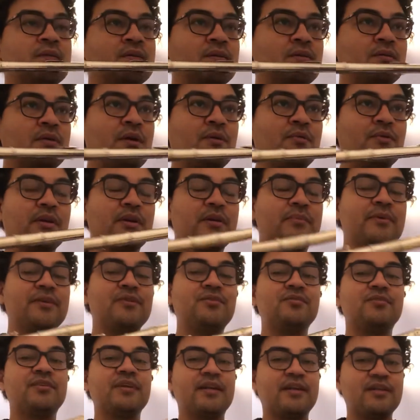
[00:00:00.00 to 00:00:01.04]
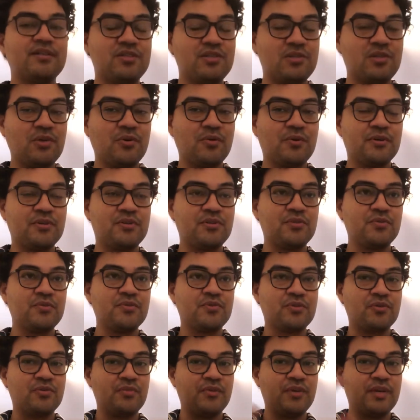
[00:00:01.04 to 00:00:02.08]
I recommend you take it slower too
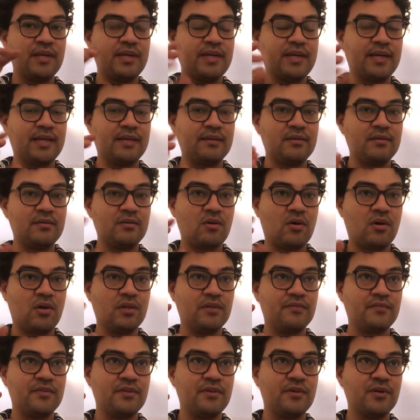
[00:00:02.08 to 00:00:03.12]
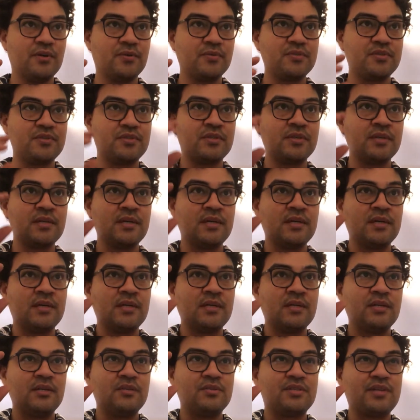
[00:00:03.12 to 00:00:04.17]
so you can get all of the notes.
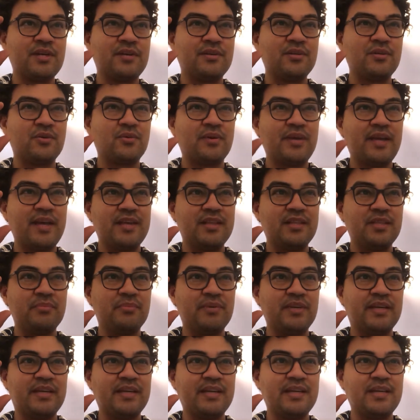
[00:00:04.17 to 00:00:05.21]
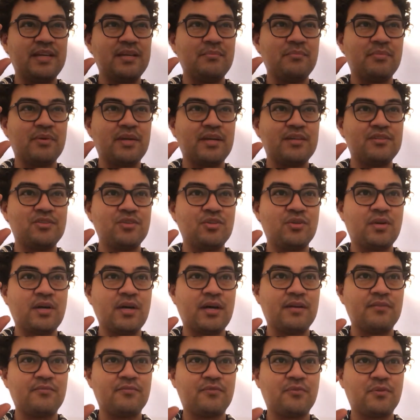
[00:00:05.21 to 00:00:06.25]
You sounded okay in the beginning, but as you
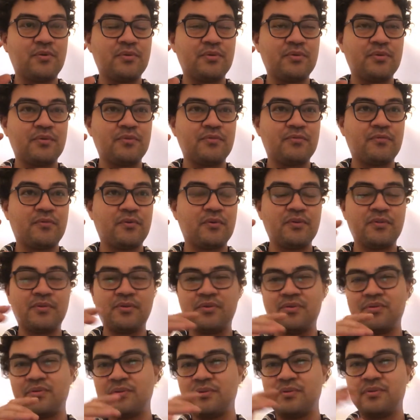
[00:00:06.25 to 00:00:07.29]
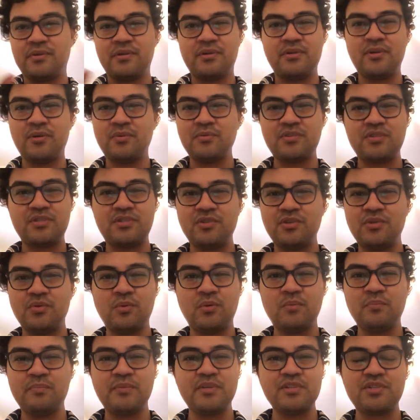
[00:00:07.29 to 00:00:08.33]
got further and further, the notes,
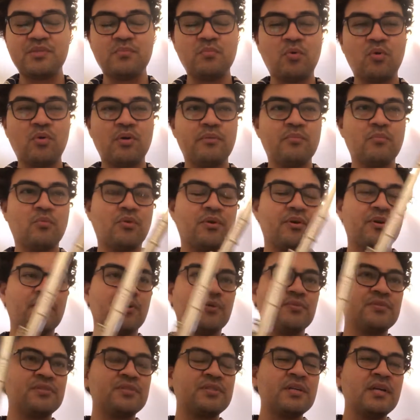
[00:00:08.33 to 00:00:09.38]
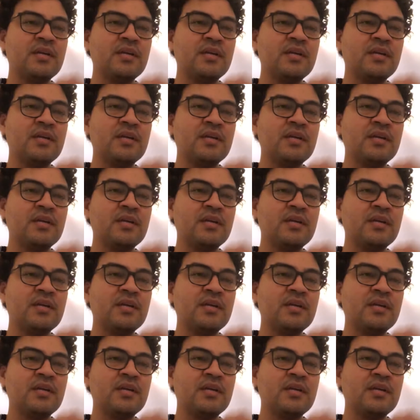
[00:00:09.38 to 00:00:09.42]
you missed more and more notes.